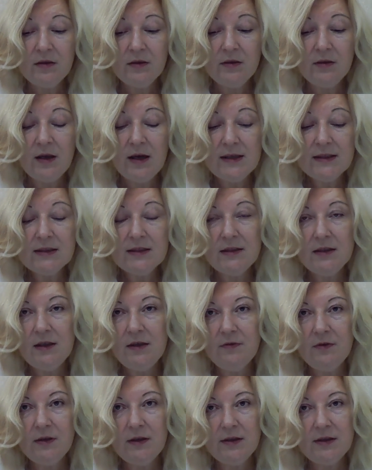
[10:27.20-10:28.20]
Tasks
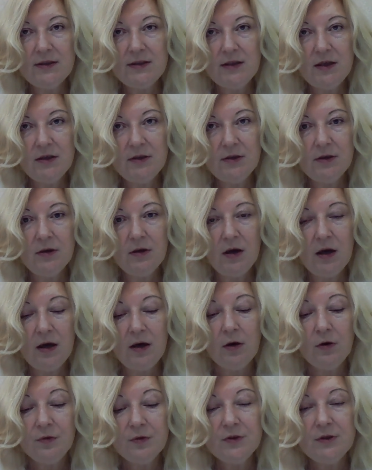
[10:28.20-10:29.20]
given at the center are
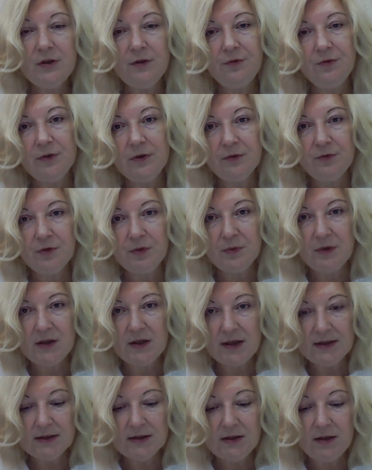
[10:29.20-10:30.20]
often different from the
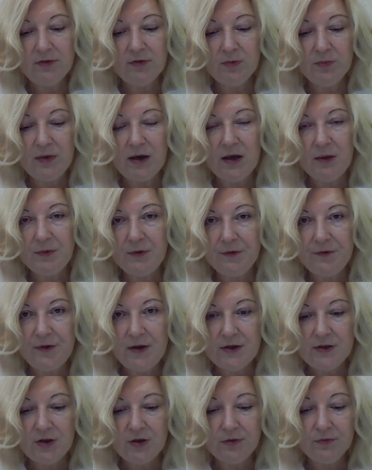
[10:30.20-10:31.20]
tasks given by a
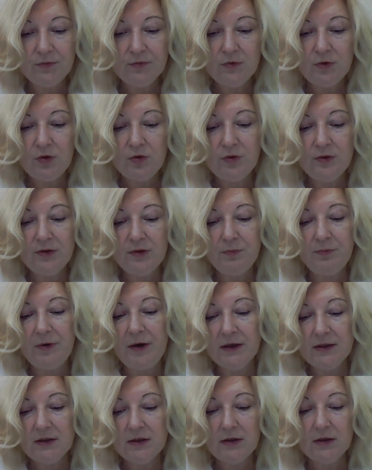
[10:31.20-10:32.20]
professor during the
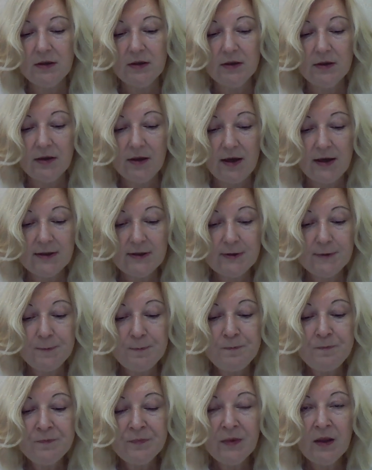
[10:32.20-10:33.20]
practical class.
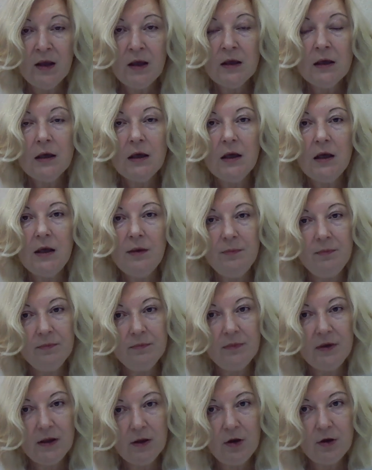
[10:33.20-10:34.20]

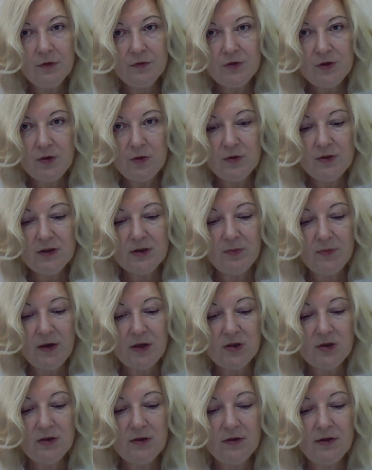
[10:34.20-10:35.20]
A lot of students
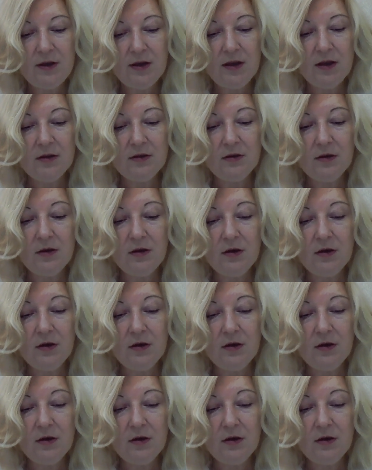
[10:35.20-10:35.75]
mentioned that